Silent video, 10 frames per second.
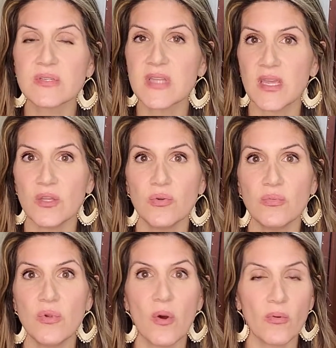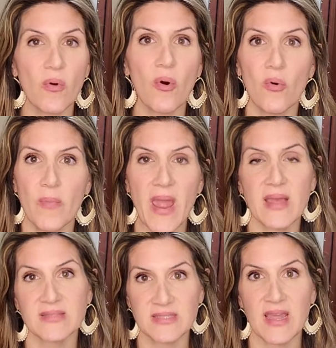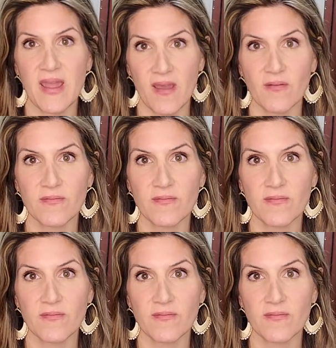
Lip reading: that you know the home has to have.